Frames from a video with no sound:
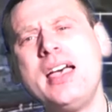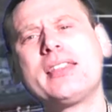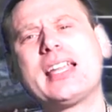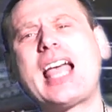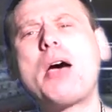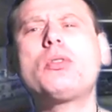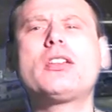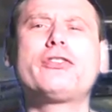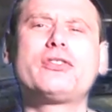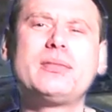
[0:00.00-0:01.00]
Then I would
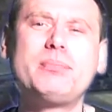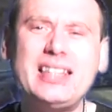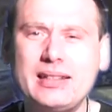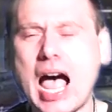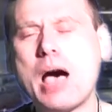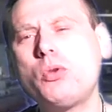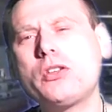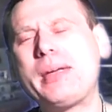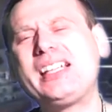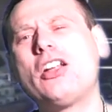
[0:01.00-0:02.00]
have been